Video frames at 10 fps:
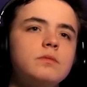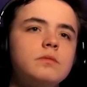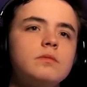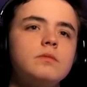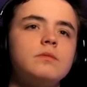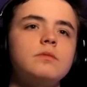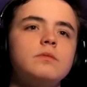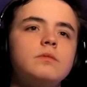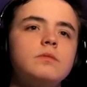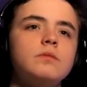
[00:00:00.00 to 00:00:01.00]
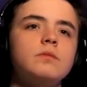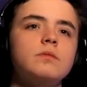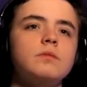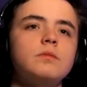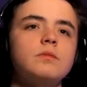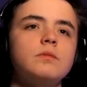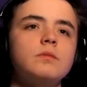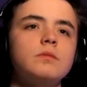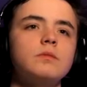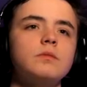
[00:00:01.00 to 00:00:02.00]

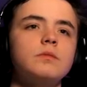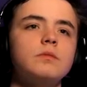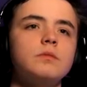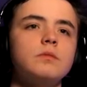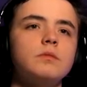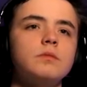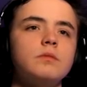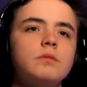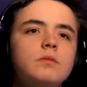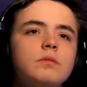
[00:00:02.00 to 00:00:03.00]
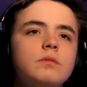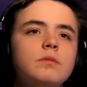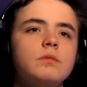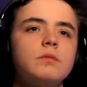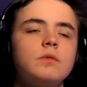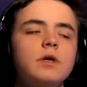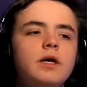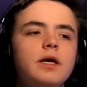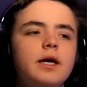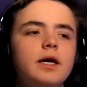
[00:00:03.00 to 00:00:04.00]

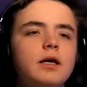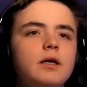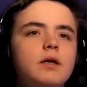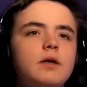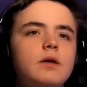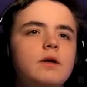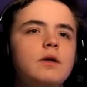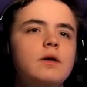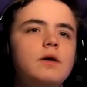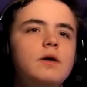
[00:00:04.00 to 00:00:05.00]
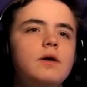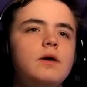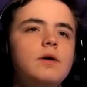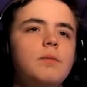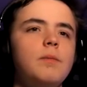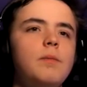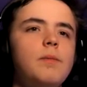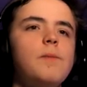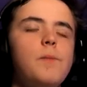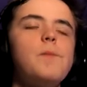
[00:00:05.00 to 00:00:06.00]

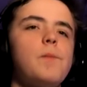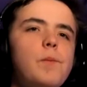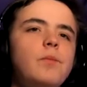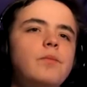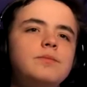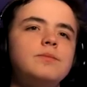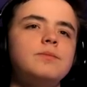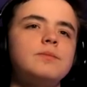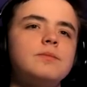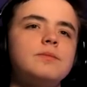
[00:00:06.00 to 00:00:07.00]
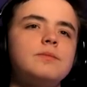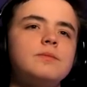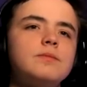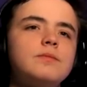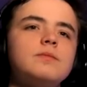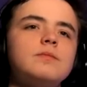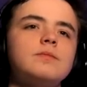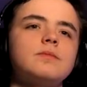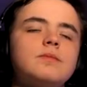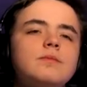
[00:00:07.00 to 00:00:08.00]
This person isn't speaking.